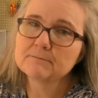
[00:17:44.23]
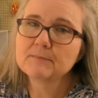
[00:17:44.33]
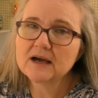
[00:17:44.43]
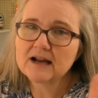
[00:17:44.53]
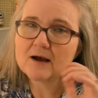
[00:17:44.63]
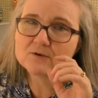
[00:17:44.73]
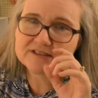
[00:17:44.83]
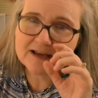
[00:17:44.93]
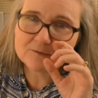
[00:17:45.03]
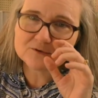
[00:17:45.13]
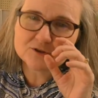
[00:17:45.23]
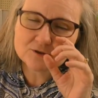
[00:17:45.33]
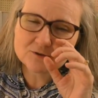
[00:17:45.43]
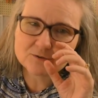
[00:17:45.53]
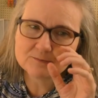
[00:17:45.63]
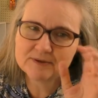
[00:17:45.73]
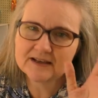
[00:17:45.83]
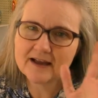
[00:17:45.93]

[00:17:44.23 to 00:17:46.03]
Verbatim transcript: but I was able to pick